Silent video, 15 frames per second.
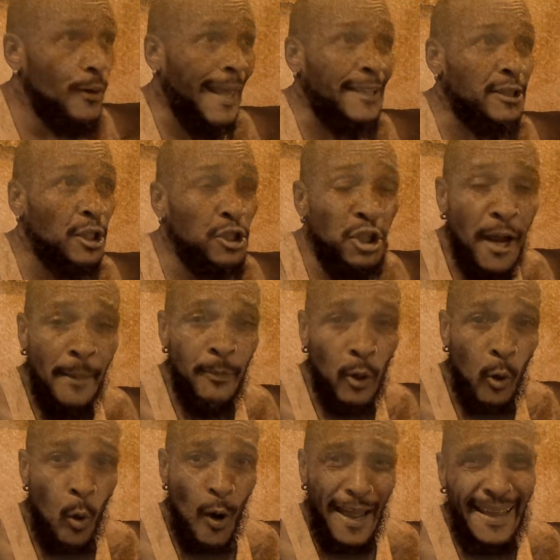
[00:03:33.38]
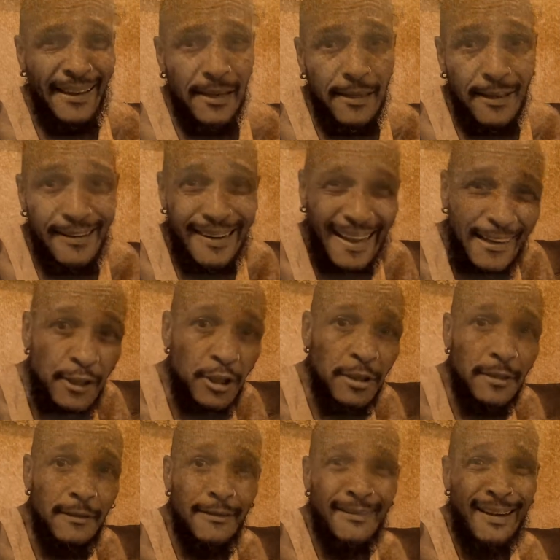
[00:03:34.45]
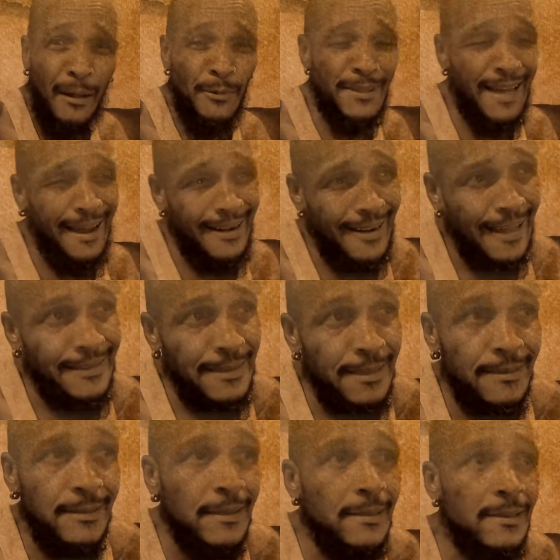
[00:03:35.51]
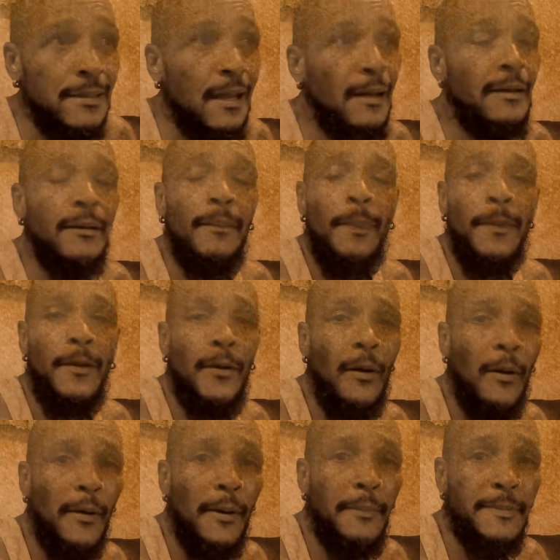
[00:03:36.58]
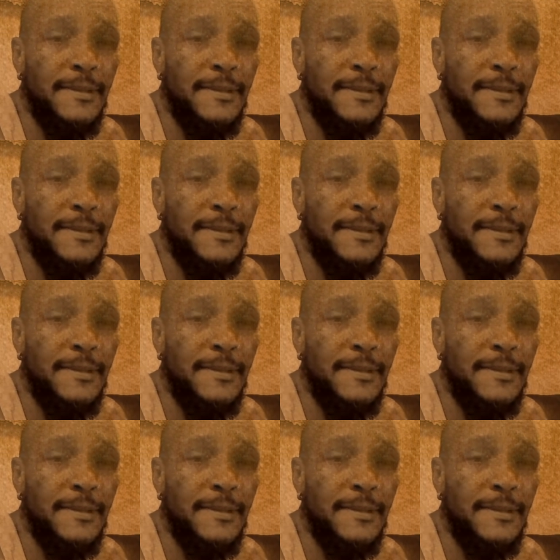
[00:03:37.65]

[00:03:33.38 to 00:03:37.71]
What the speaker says: Nation chapter called Alien Nation. And I was kind of like TC's son, you know what I'm